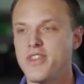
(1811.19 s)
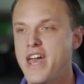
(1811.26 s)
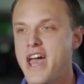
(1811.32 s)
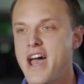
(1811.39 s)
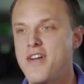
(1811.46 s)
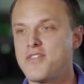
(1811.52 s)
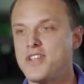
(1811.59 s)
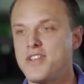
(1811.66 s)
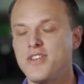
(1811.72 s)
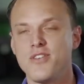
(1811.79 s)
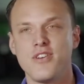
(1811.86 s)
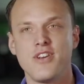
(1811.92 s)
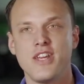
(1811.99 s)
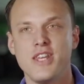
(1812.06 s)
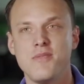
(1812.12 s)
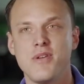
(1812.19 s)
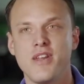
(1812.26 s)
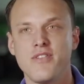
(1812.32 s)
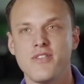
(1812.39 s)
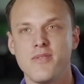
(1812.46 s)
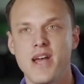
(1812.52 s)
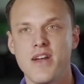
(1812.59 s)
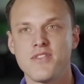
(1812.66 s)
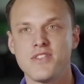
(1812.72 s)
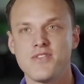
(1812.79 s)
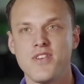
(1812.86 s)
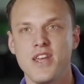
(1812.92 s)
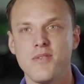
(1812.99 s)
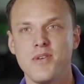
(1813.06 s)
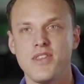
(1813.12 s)
Afton or anybody from Afton's
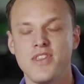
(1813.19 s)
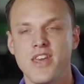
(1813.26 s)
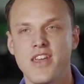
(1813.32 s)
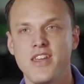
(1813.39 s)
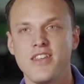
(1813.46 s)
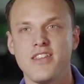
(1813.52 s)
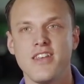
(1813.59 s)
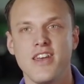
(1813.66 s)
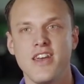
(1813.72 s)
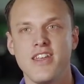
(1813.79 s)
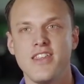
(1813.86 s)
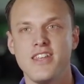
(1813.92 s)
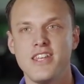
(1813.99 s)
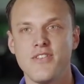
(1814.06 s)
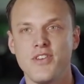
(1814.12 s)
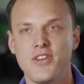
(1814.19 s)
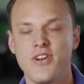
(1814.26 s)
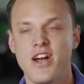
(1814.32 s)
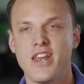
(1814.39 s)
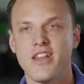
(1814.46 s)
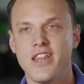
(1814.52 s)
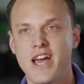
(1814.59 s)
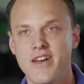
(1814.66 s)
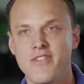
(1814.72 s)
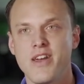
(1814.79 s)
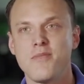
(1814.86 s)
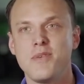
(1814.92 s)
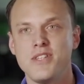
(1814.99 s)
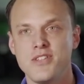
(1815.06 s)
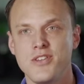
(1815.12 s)
family, they definitely know how to laugh
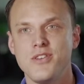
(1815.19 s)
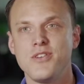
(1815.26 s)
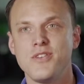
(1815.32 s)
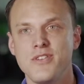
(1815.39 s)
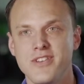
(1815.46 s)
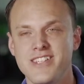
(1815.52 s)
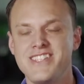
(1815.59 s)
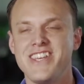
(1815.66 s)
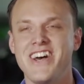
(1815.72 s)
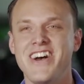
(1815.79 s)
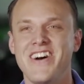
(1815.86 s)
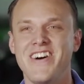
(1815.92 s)
at me too. So